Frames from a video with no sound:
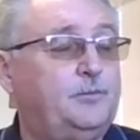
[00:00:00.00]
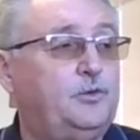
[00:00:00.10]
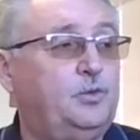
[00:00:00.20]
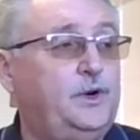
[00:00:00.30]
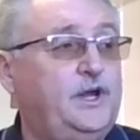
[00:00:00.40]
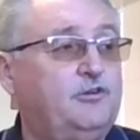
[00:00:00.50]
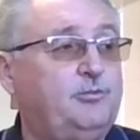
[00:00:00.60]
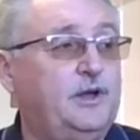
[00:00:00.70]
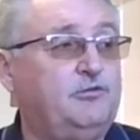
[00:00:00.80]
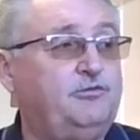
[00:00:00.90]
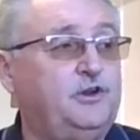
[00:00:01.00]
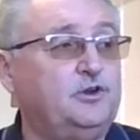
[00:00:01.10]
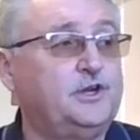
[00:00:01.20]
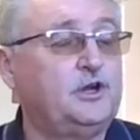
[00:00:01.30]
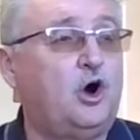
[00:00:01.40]
we have been
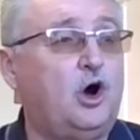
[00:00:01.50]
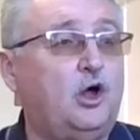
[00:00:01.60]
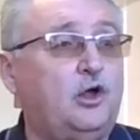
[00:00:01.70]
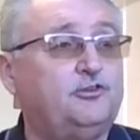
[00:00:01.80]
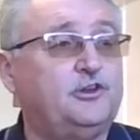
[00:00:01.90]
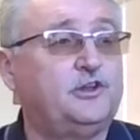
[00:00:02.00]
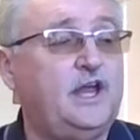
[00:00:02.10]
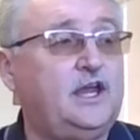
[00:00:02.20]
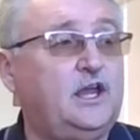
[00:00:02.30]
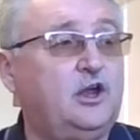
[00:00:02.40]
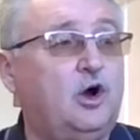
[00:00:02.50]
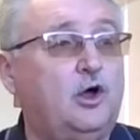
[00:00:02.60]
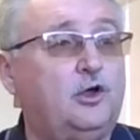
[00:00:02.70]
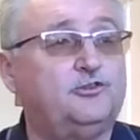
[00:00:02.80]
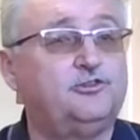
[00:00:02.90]
fielding calls and taking
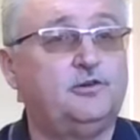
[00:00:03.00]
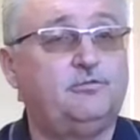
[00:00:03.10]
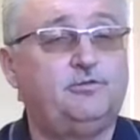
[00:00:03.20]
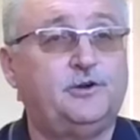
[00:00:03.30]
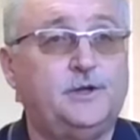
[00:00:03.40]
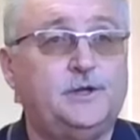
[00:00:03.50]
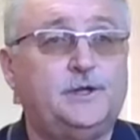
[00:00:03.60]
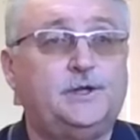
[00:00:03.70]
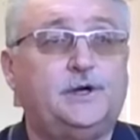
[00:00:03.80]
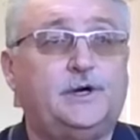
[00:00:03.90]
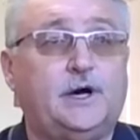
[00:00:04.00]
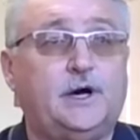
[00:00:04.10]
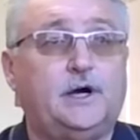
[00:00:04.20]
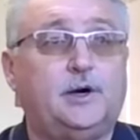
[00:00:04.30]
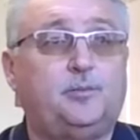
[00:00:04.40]
calls of
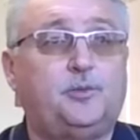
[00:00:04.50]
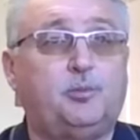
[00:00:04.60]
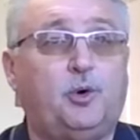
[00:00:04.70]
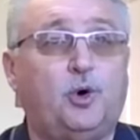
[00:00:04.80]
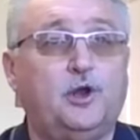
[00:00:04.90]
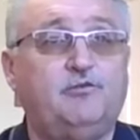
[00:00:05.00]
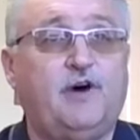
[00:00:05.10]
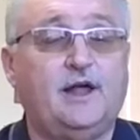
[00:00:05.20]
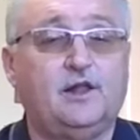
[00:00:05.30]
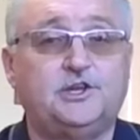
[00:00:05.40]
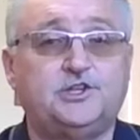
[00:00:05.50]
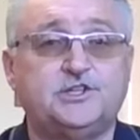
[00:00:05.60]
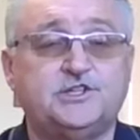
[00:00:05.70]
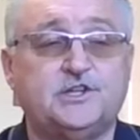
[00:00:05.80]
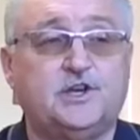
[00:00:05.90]
purported violations
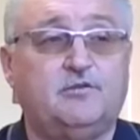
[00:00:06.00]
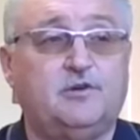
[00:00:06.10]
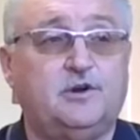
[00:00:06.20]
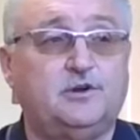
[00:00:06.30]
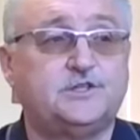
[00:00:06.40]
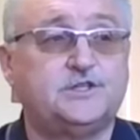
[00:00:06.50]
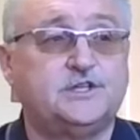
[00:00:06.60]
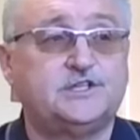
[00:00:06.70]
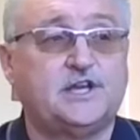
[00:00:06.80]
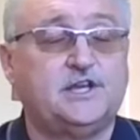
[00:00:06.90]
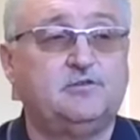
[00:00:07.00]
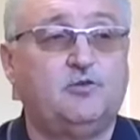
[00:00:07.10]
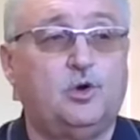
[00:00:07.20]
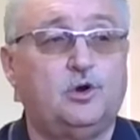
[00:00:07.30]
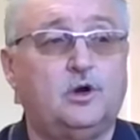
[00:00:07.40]
of the governor's executive
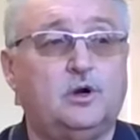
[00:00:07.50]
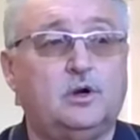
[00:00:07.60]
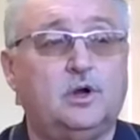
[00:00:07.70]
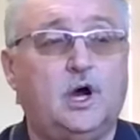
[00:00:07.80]
order.